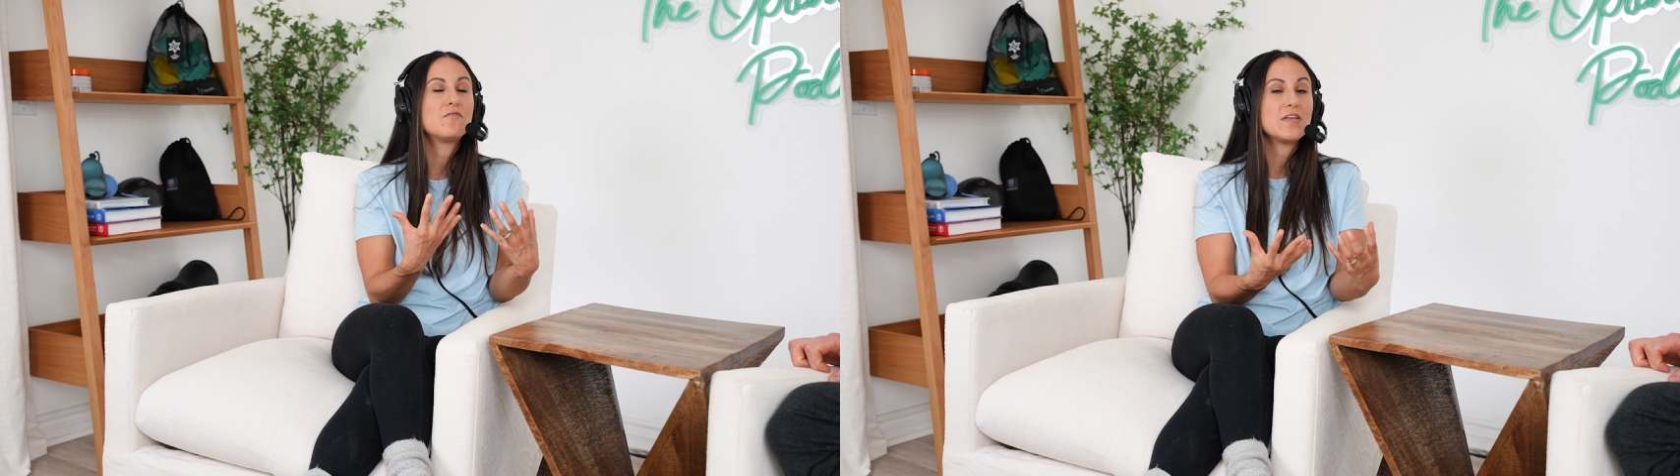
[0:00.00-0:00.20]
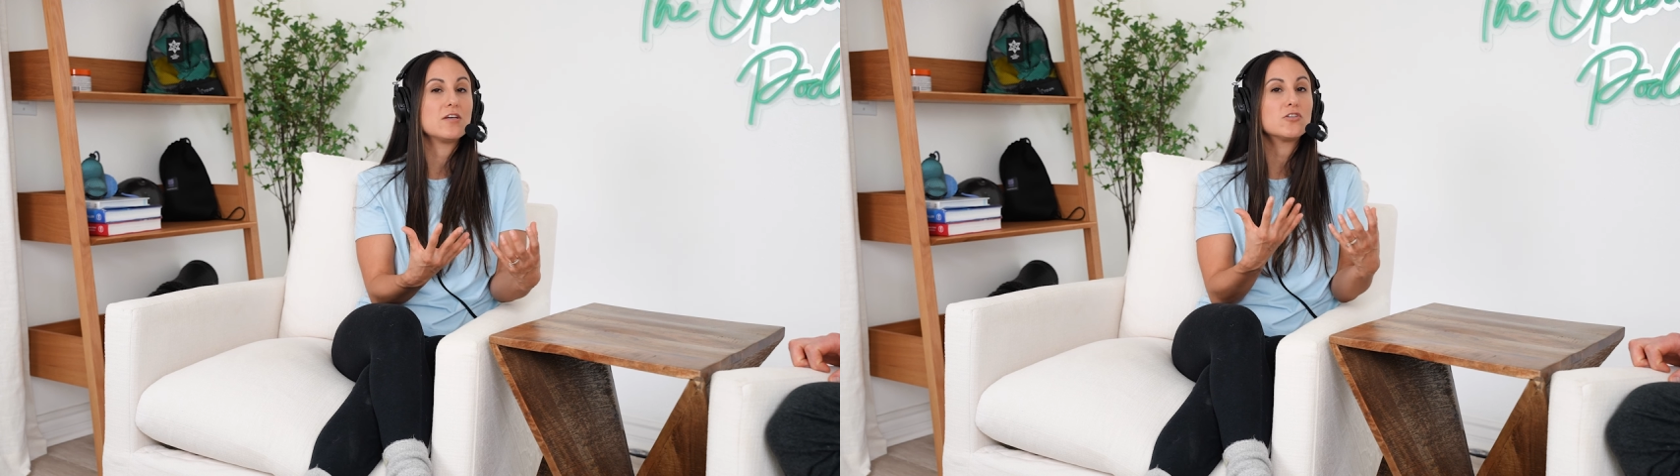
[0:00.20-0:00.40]

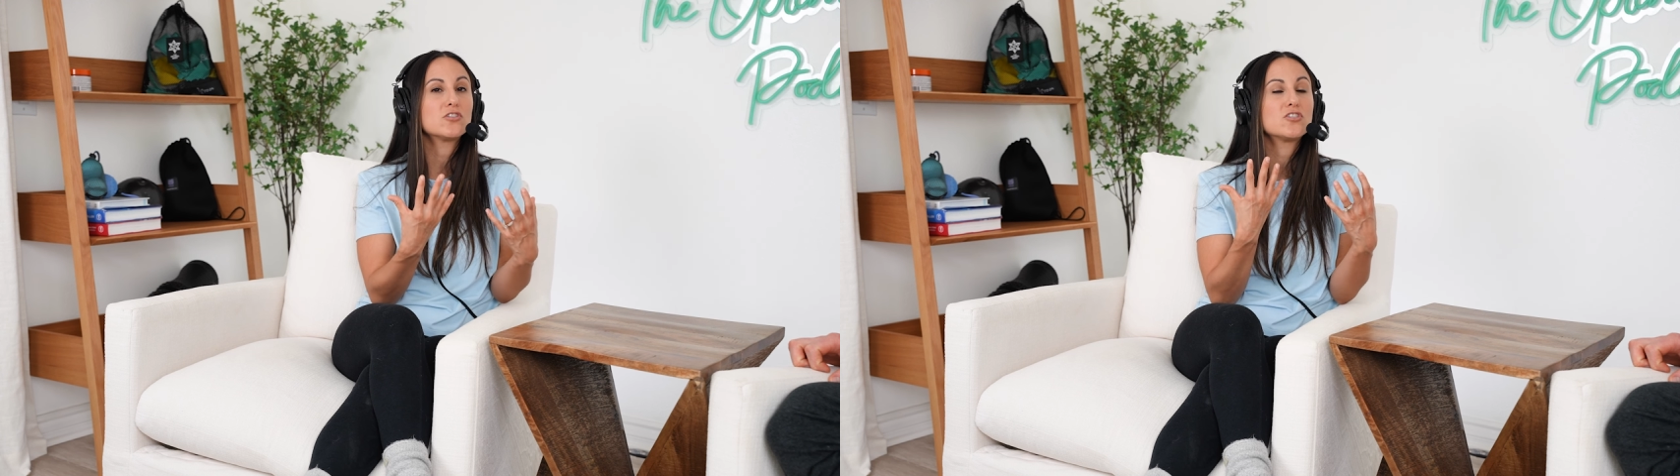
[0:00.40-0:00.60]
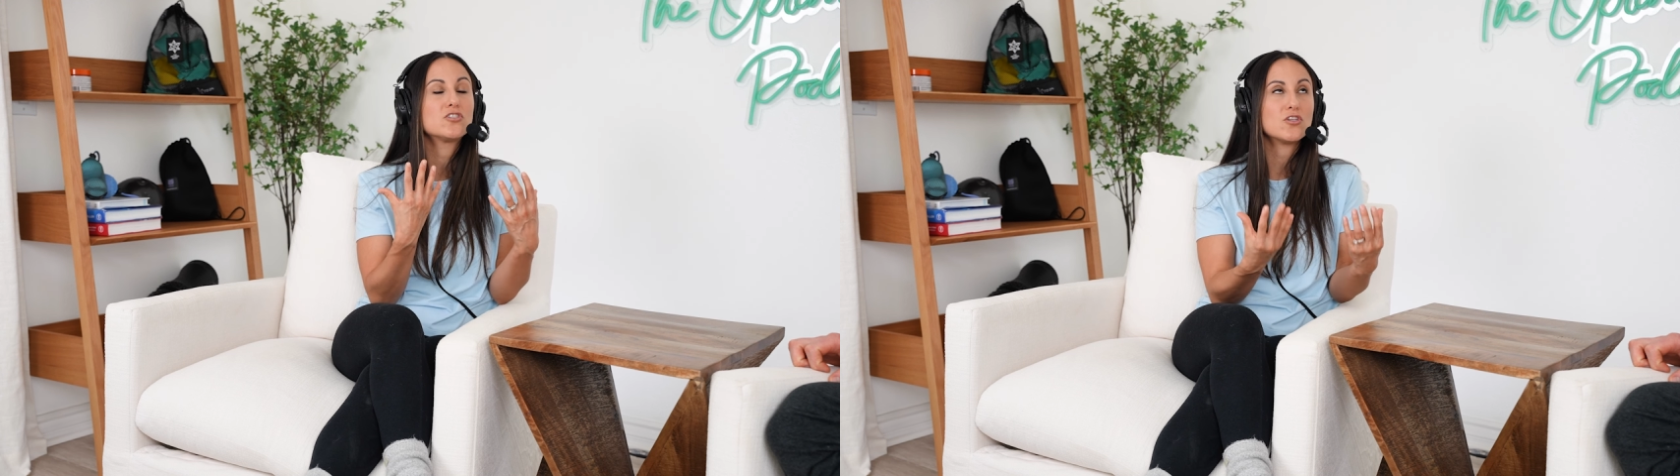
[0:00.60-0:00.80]
feel
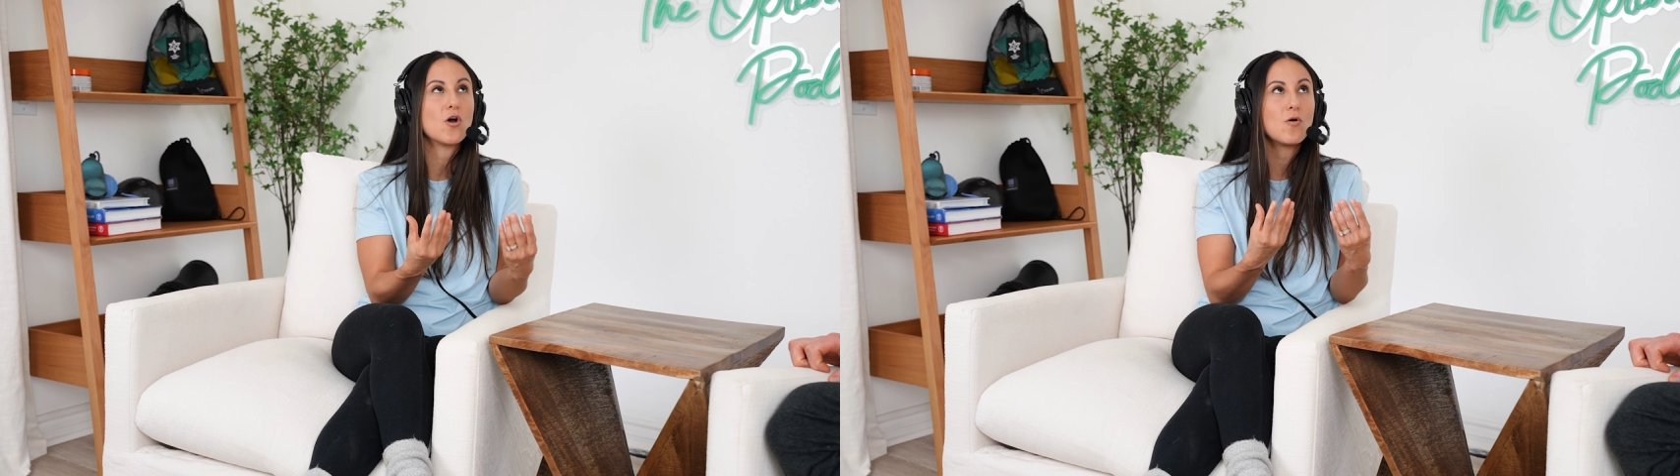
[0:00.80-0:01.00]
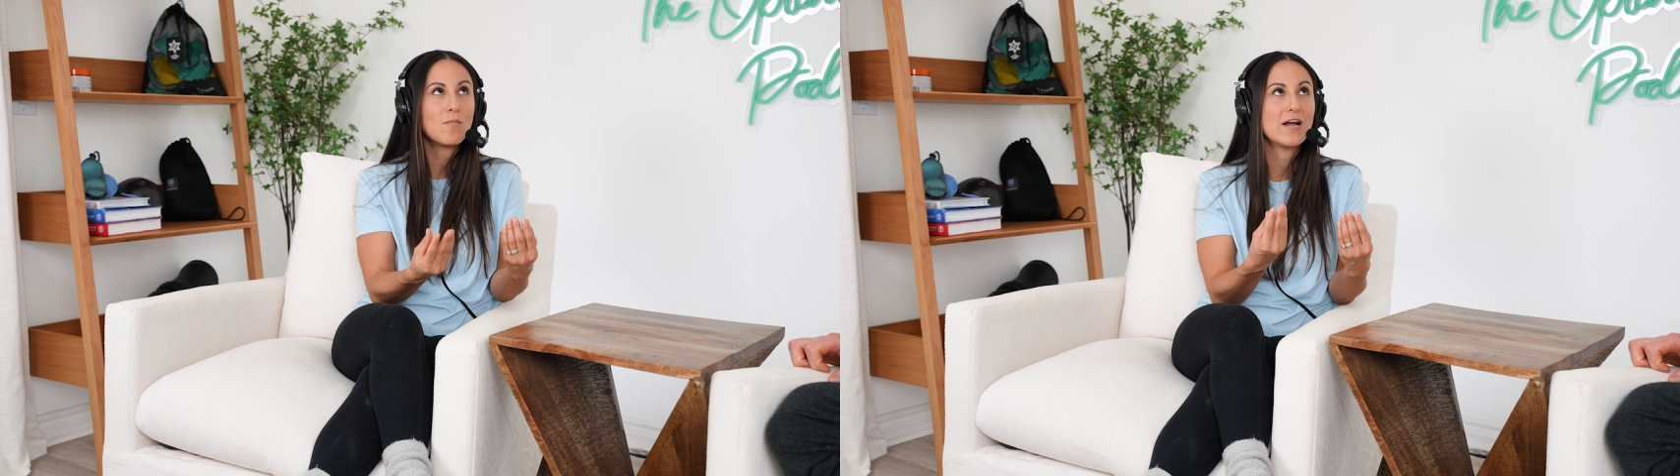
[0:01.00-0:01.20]

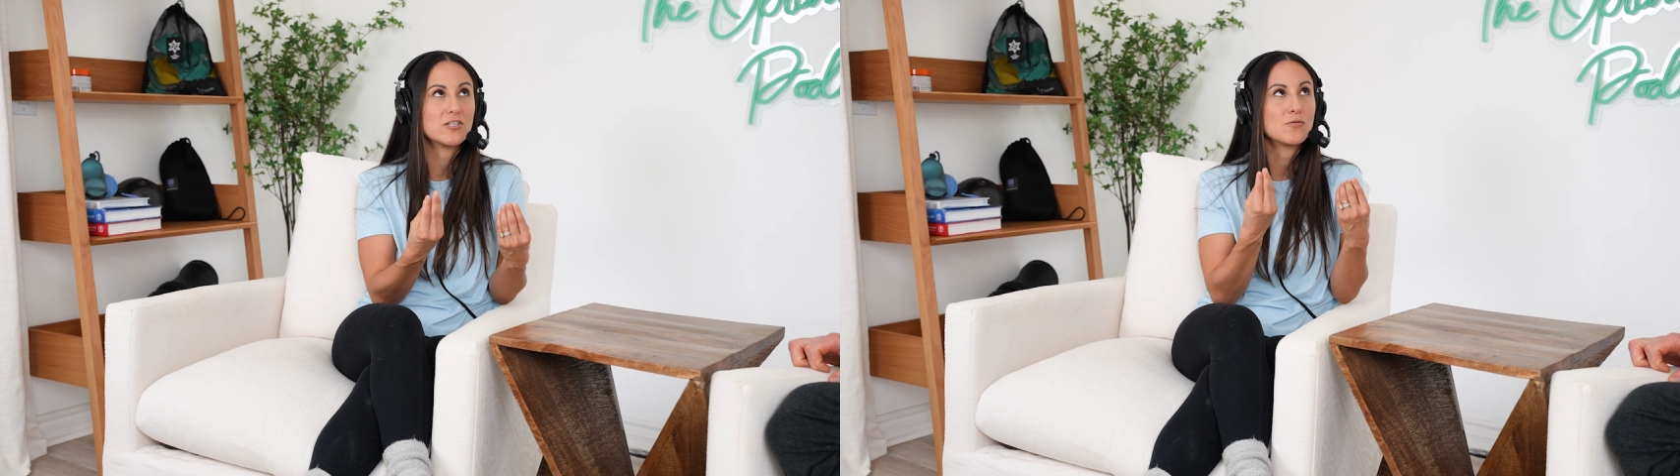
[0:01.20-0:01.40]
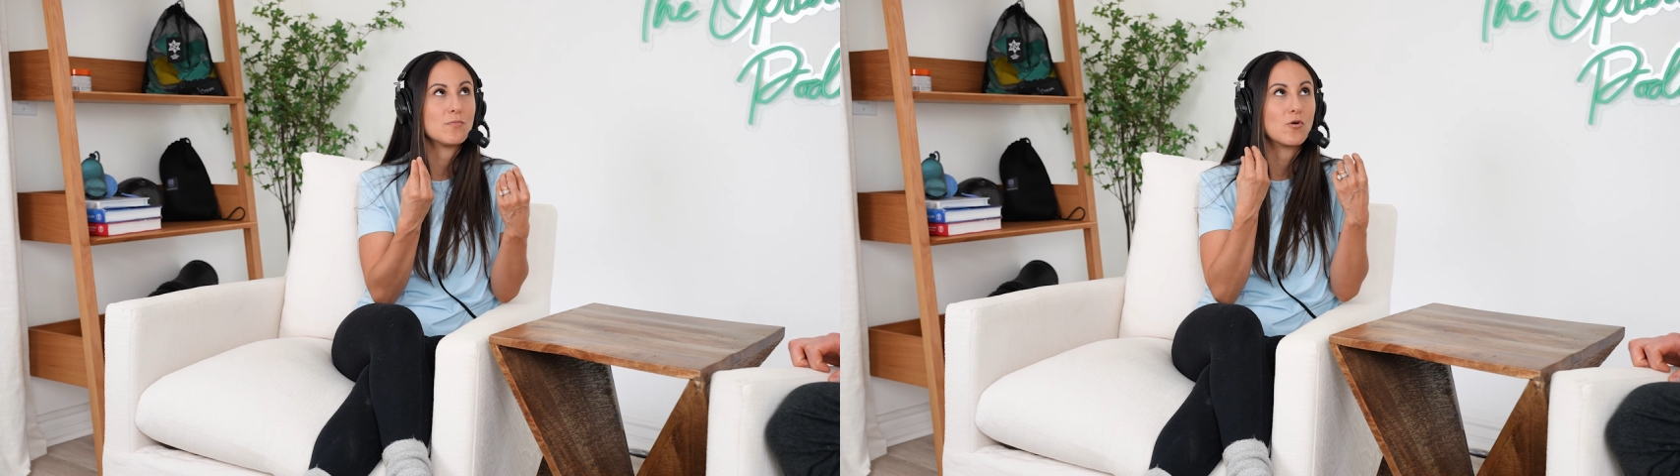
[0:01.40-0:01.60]
so much